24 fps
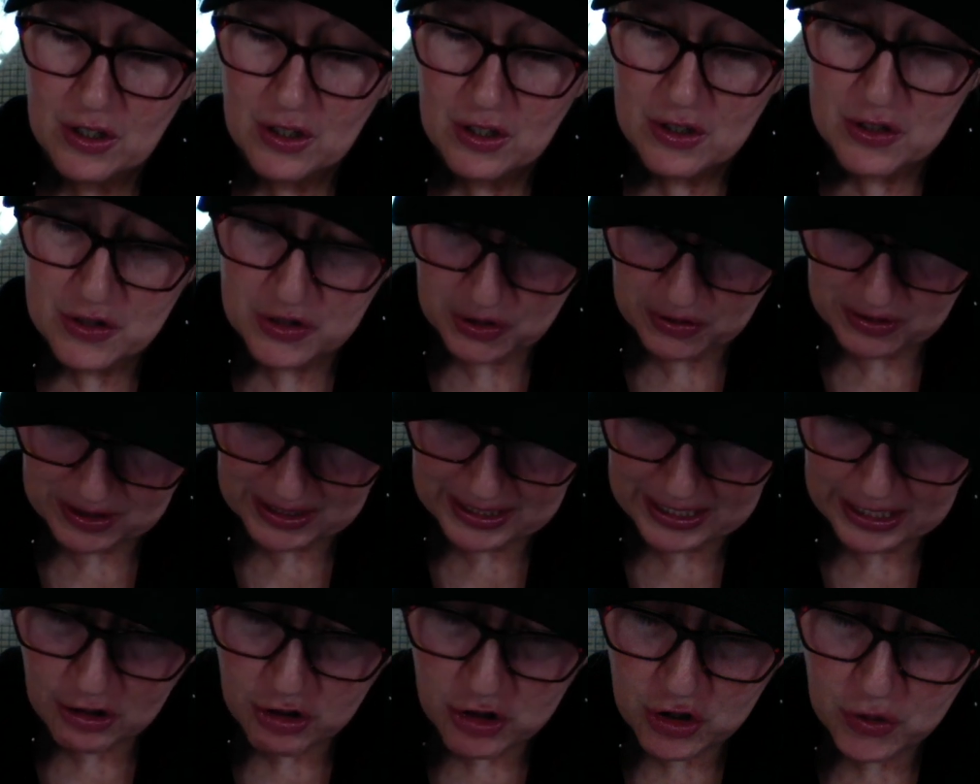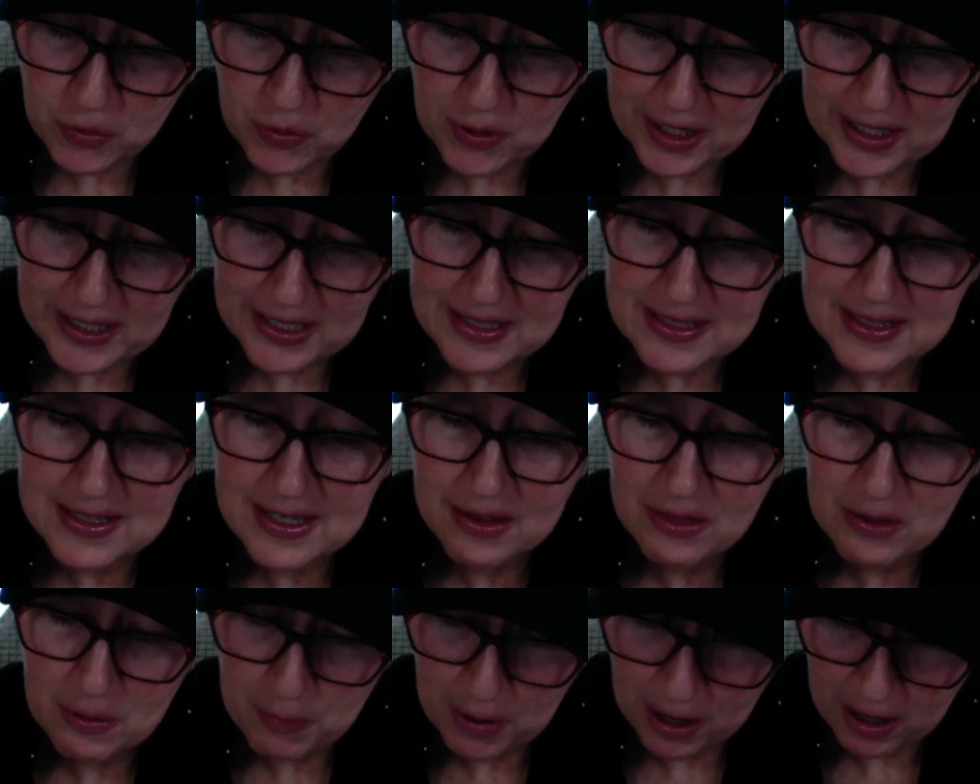So the Geshurites
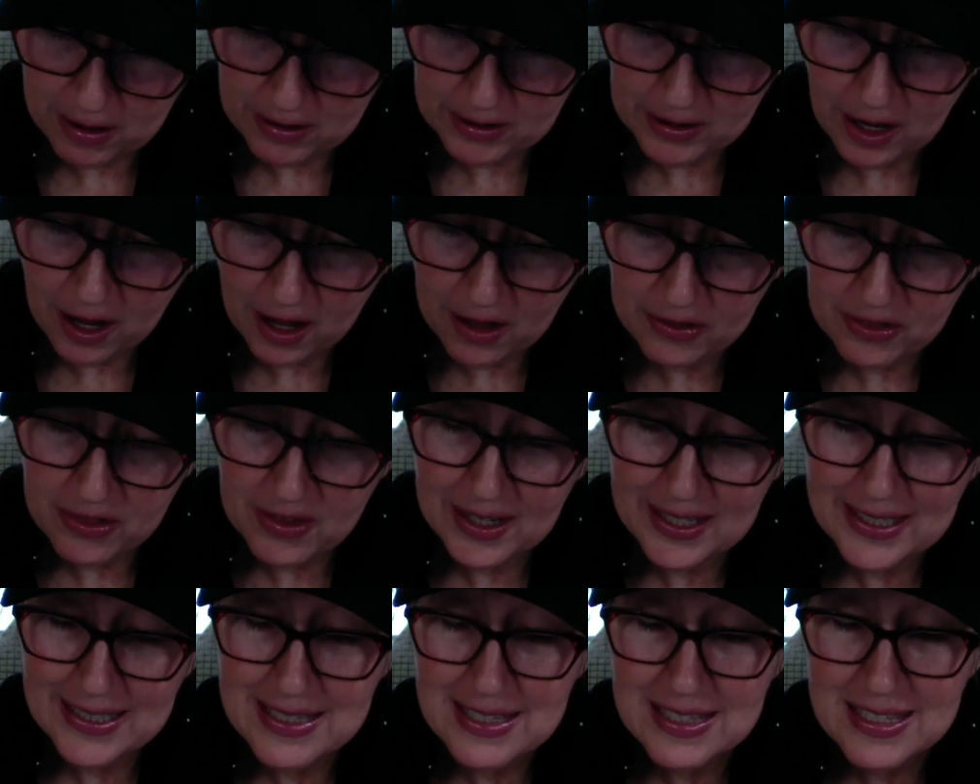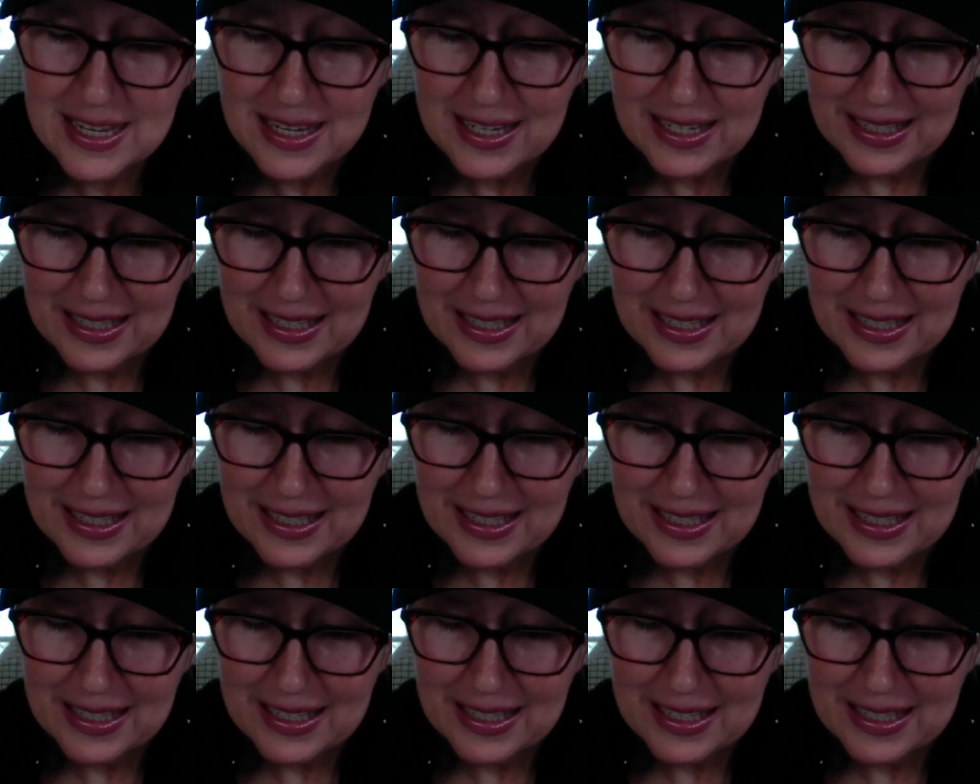and the Maakathites